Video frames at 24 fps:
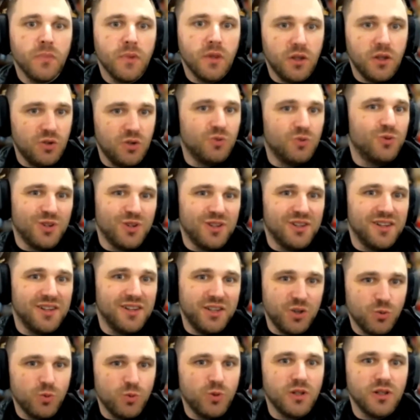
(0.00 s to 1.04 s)
you
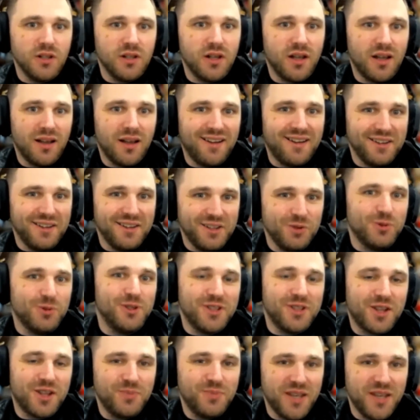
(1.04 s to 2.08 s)

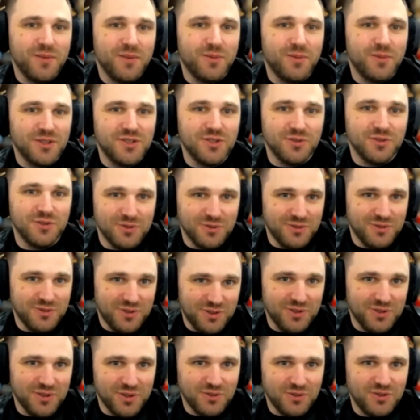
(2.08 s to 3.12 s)
will not be able to
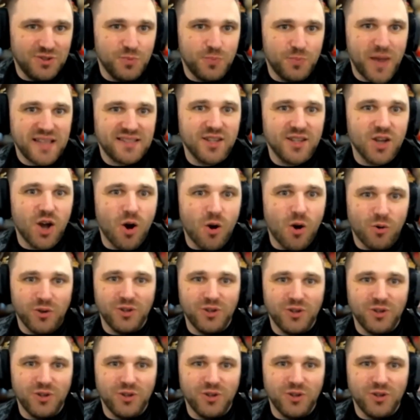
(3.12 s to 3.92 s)
pass go.